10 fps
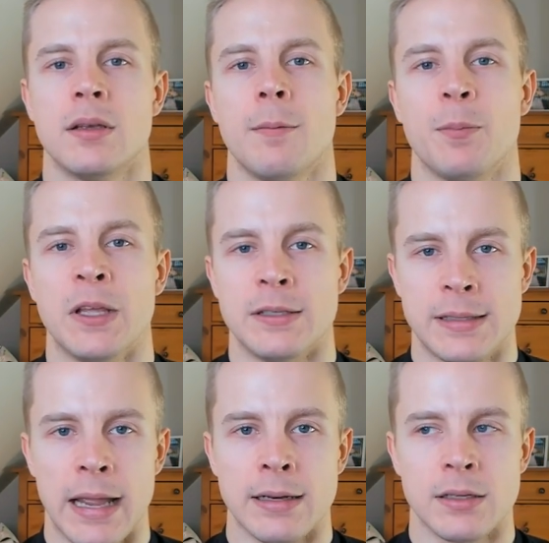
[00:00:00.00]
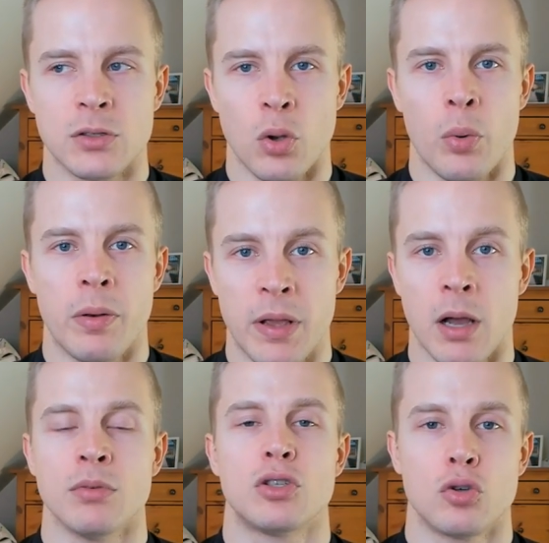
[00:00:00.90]
instead. So it
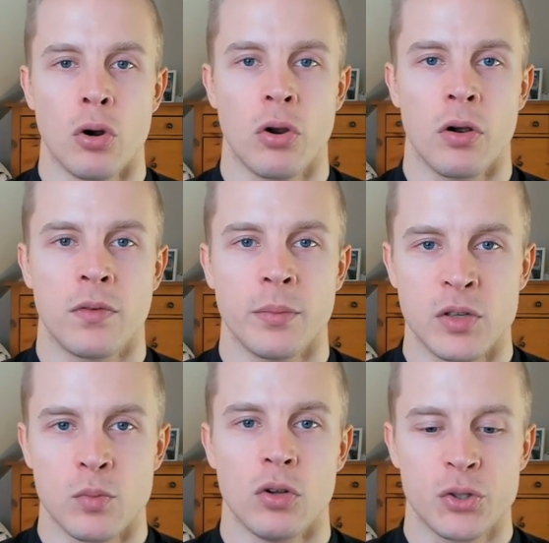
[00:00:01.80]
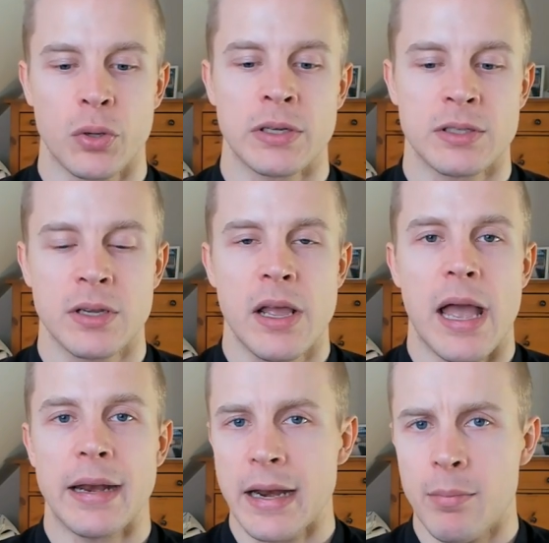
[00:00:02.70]
becomes stronger from the small stress.
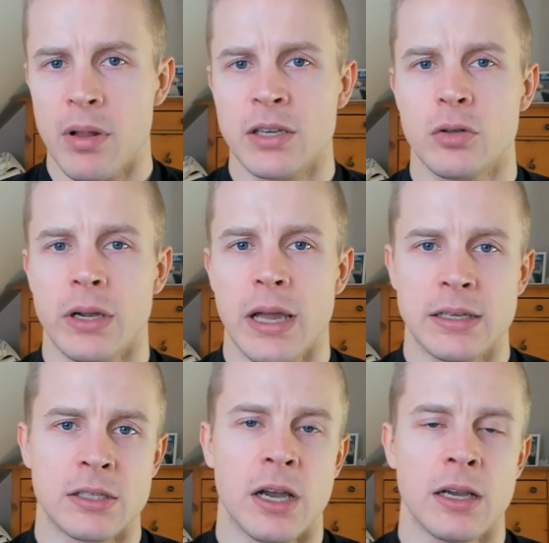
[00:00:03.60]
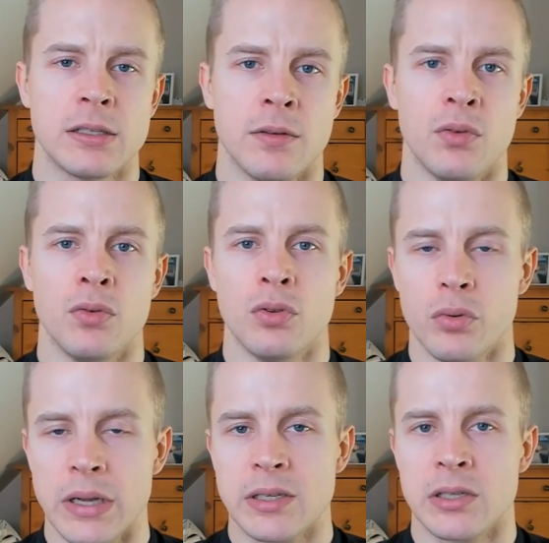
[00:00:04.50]
And that applies to like exercise. If you do
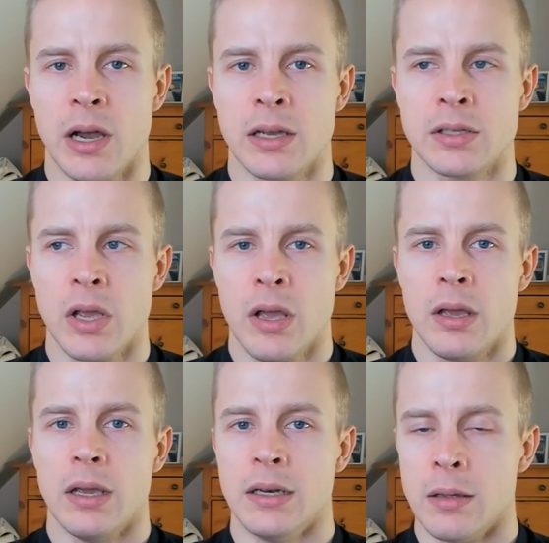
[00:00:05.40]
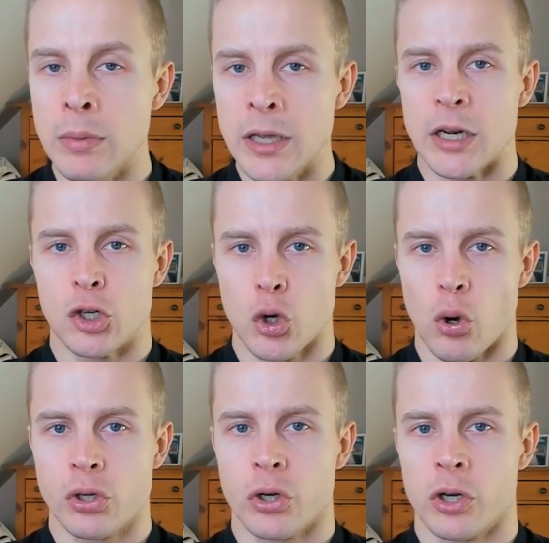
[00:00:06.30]
exercise in the immediate
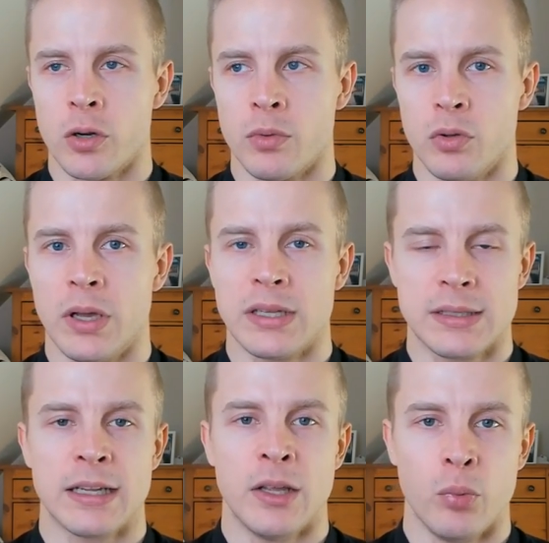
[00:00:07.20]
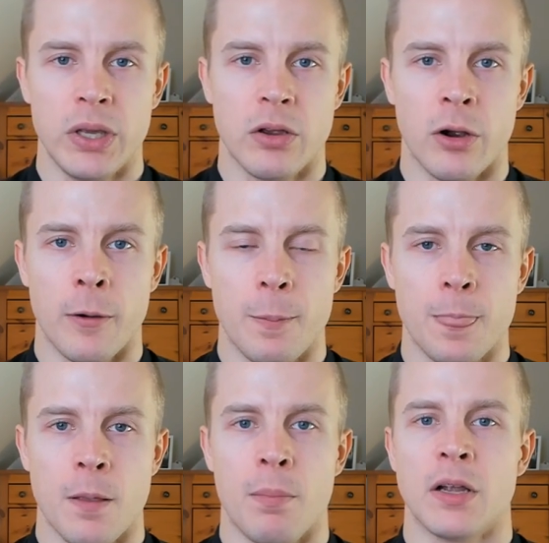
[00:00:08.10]
short term, you get slightly weaker.
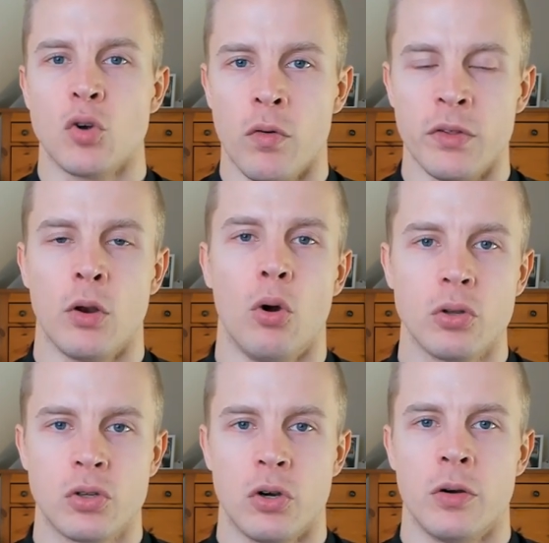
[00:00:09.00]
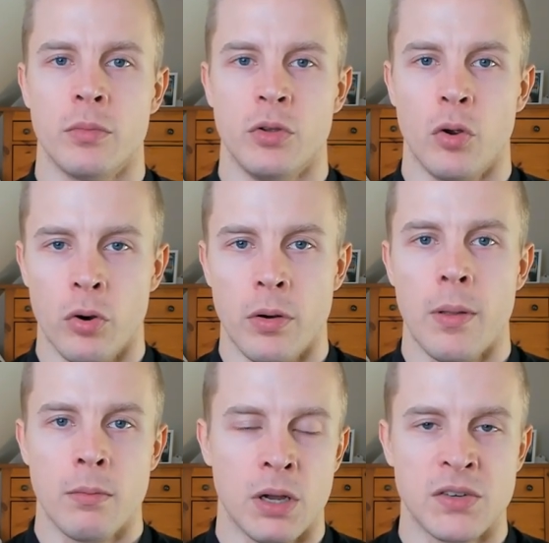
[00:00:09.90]
But over the long term, you're uh,
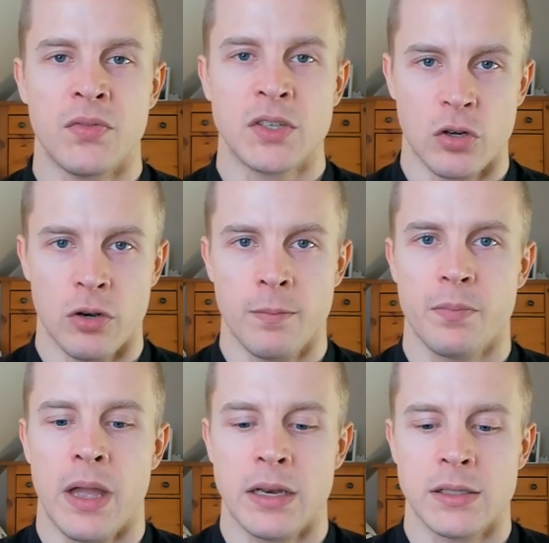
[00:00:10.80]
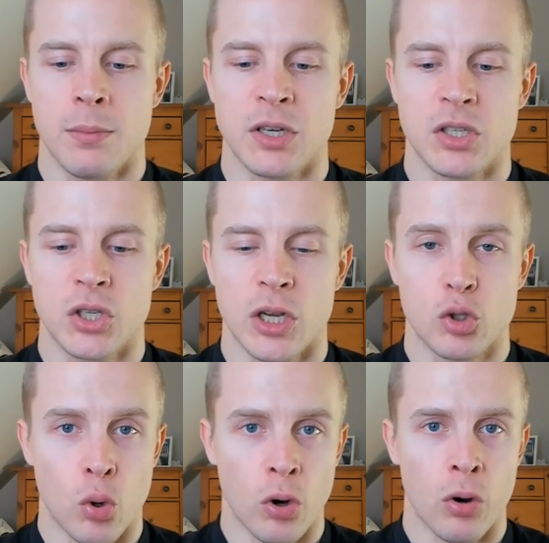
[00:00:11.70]
much fitter and uh, much uh,
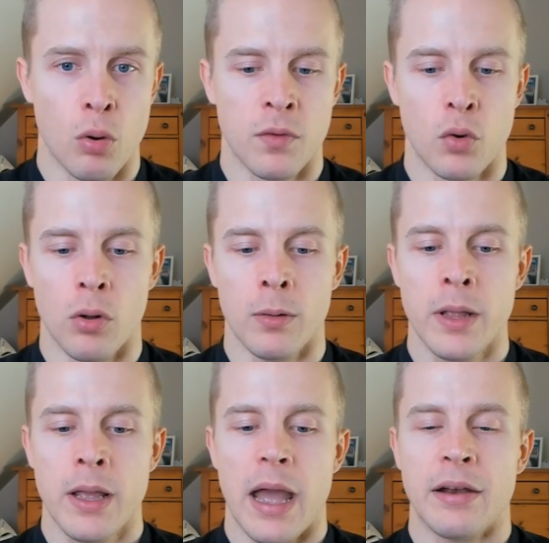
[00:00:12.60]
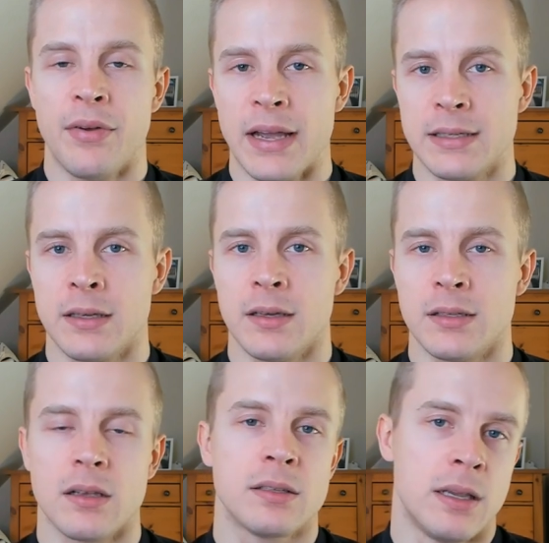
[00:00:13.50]
stronger overall. And fasting is
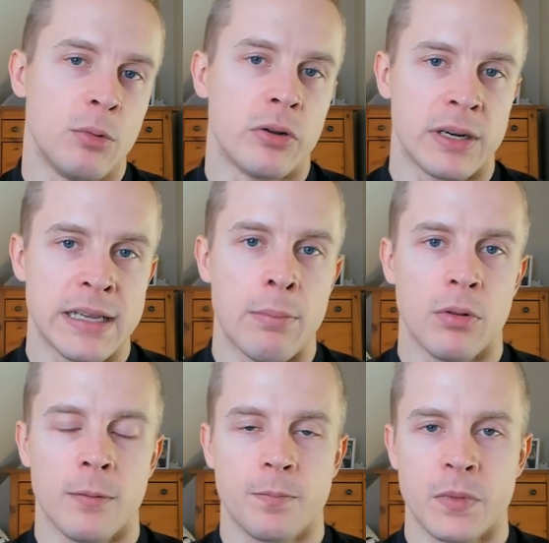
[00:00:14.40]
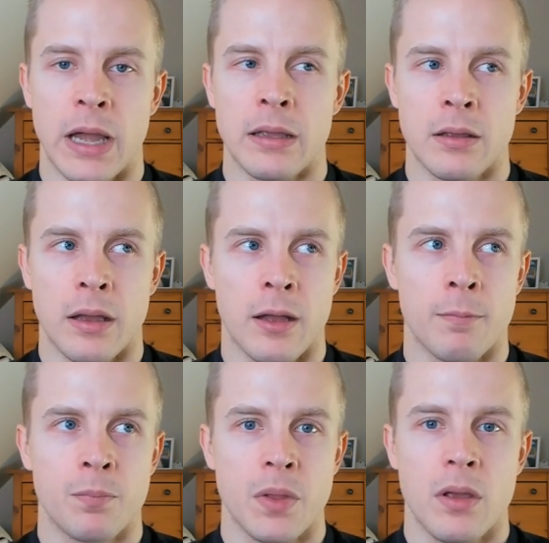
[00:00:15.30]
a similar example. Like,
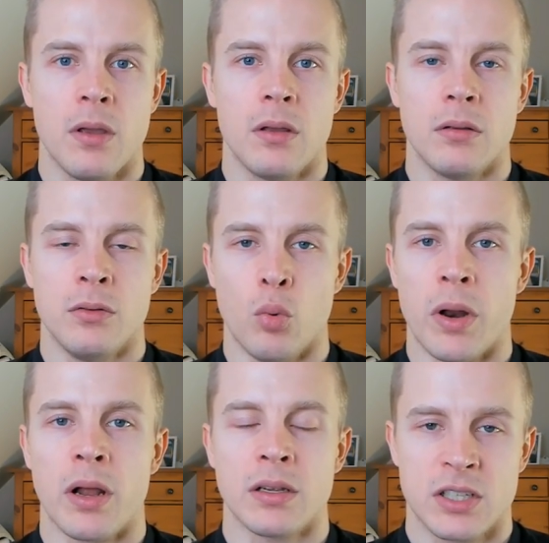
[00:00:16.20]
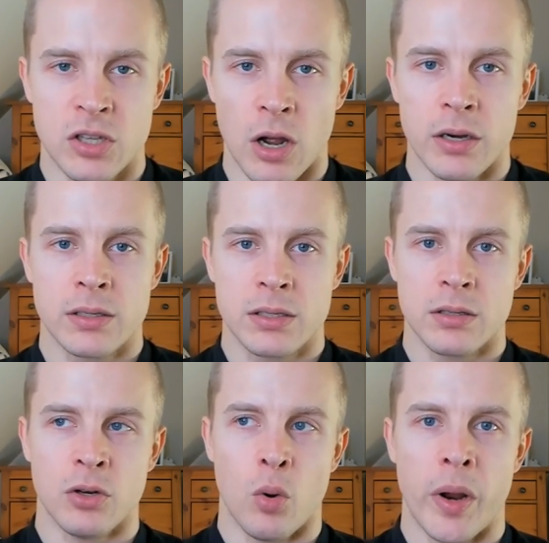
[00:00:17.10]
um, you want to start,
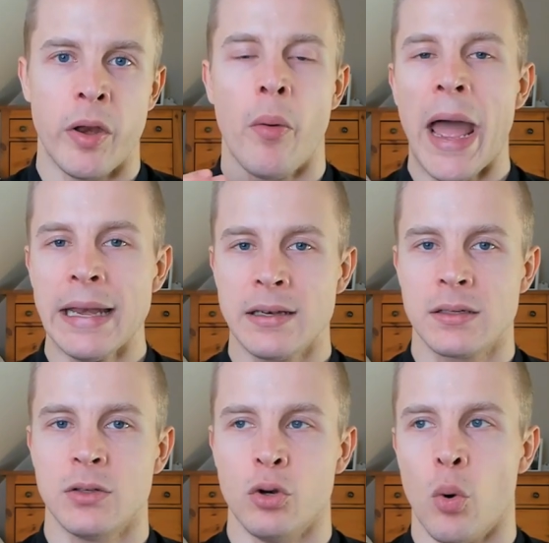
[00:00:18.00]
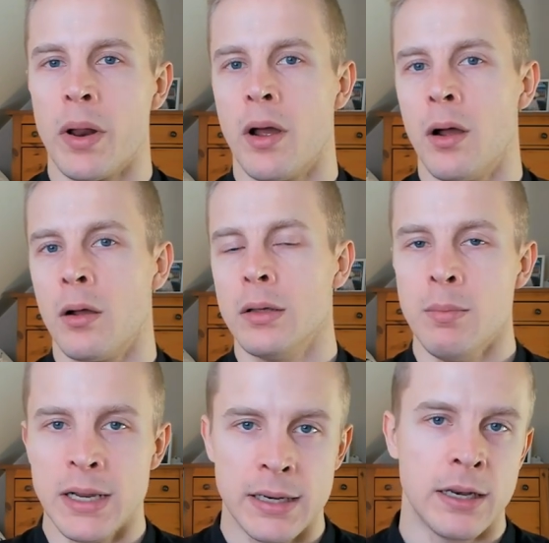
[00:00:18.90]
you know, where you're at. You don't want to
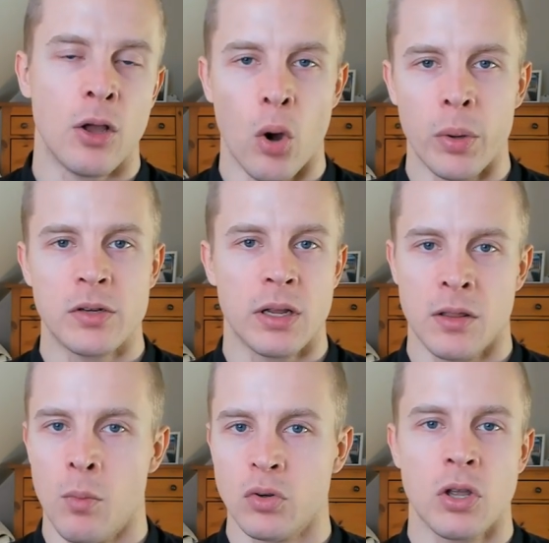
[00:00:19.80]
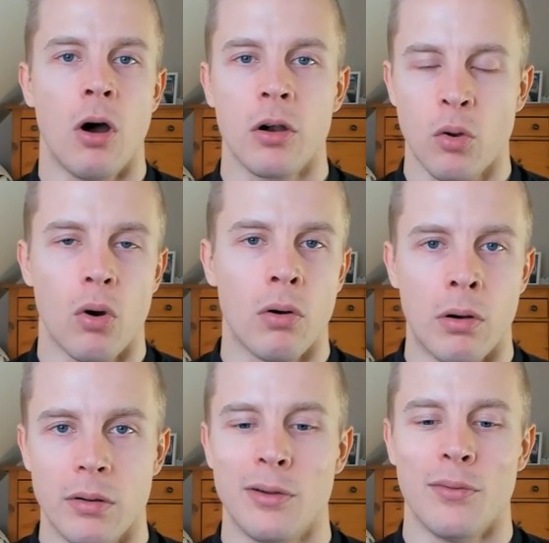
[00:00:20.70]
immediately go into like the most hardcore
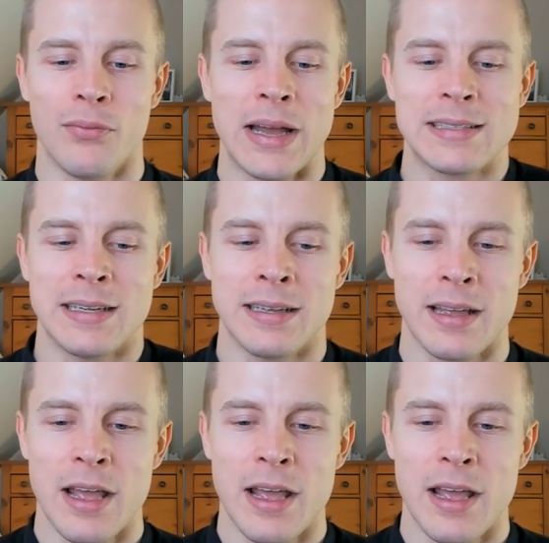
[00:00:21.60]
of fasting.